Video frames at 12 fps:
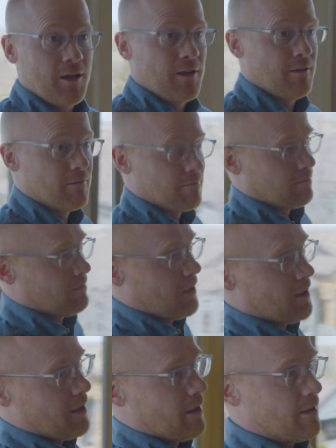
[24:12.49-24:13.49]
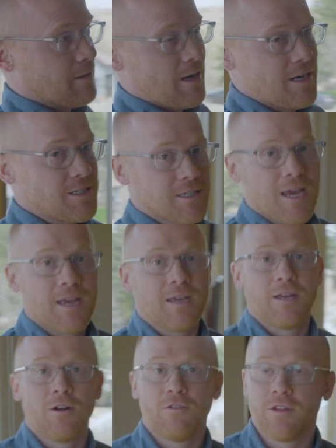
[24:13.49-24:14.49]
and again, I just can't
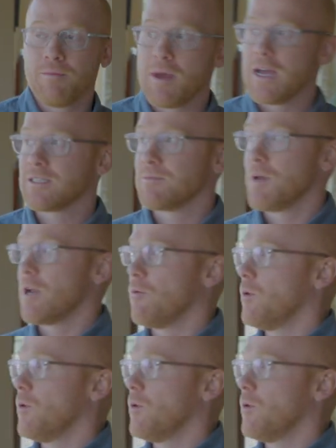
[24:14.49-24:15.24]
get over the mass amount of